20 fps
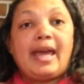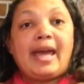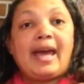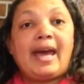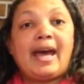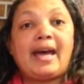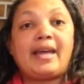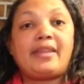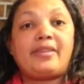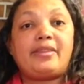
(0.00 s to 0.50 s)

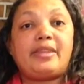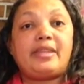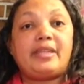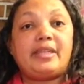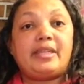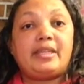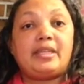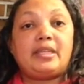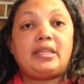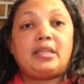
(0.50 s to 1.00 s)
add
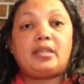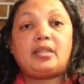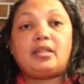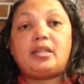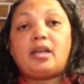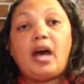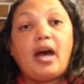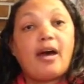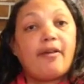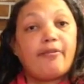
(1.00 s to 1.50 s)
the
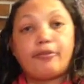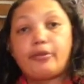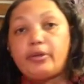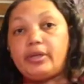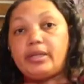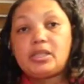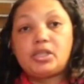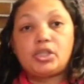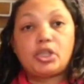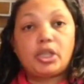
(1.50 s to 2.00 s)

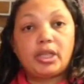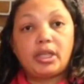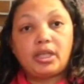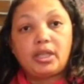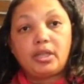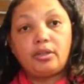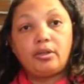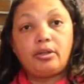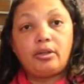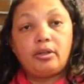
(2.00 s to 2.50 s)
coverage
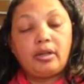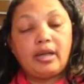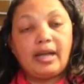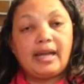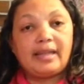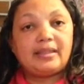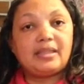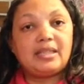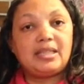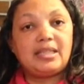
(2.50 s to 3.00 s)
here
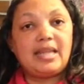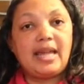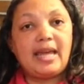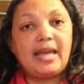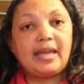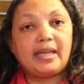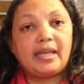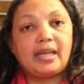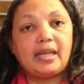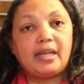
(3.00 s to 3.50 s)
at the
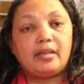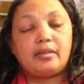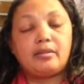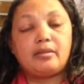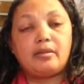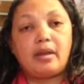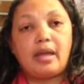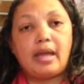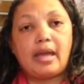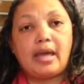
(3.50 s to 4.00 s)
neck
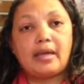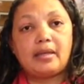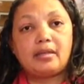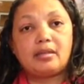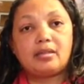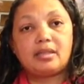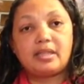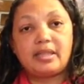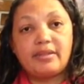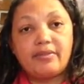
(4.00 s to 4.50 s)
and
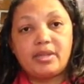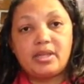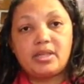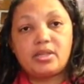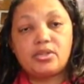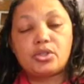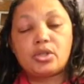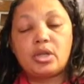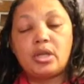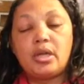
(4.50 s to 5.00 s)

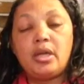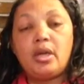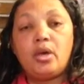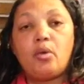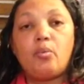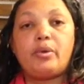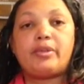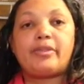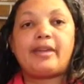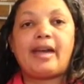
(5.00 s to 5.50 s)
cleavage
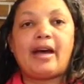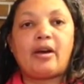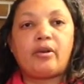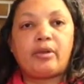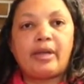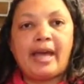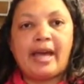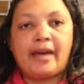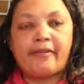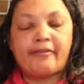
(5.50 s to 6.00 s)

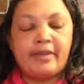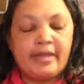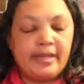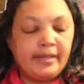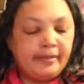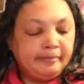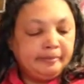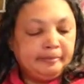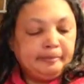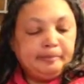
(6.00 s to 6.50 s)
without
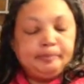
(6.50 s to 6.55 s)
having